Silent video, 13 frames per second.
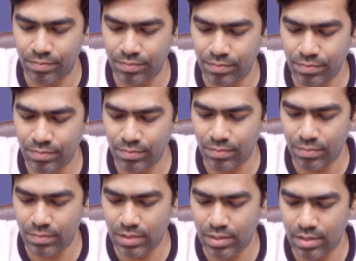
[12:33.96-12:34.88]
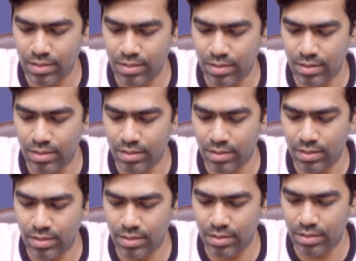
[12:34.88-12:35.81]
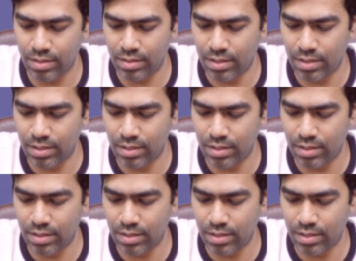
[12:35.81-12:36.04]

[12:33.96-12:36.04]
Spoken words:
(no one is talking)